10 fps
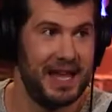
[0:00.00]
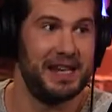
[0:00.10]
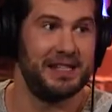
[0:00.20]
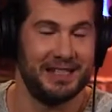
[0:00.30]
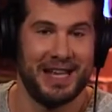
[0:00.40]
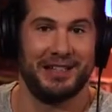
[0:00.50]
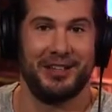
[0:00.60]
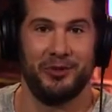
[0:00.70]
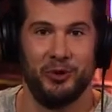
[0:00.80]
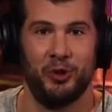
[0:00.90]
That's
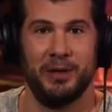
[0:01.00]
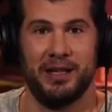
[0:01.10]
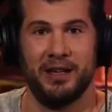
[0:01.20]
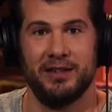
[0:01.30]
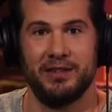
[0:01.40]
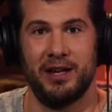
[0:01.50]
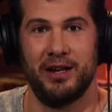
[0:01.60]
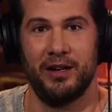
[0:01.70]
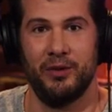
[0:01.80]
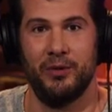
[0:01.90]
exactly the rule because
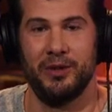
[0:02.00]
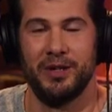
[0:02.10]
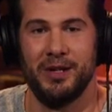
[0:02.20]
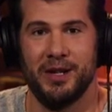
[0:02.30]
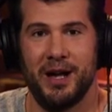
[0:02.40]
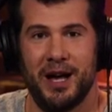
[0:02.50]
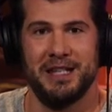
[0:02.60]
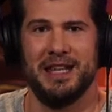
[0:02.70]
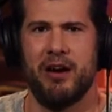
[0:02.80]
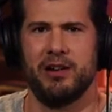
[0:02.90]
they're
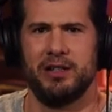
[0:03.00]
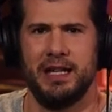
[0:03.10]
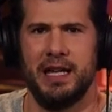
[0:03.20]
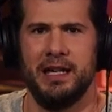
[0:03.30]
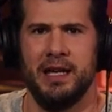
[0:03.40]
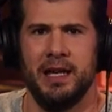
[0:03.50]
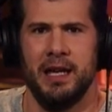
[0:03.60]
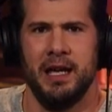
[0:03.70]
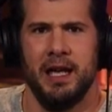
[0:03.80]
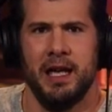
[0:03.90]
undoubtedly
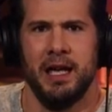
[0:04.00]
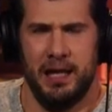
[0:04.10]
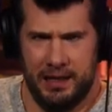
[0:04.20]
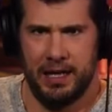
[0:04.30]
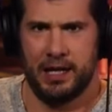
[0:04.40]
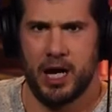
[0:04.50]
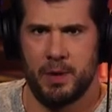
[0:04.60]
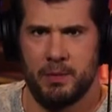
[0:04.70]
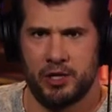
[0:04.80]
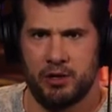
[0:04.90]
a
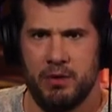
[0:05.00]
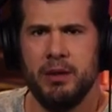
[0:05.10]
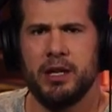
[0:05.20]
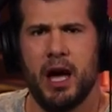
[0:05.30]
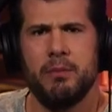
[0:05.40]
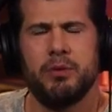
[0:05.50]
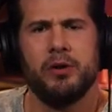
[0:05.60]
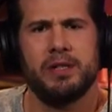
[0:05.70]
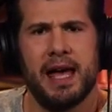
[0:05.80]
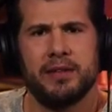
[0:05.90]
carpet muncher. Remember the gun
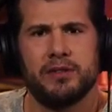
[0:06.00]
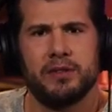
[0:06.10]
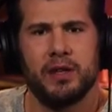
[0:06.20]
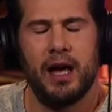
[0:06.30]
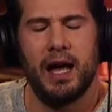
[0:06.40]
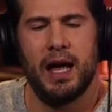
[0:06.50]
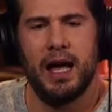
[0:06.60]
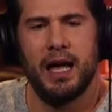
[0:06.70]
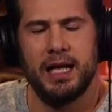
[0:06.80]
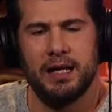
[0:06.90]
protests
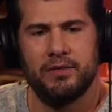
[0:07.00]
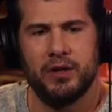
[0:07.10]
in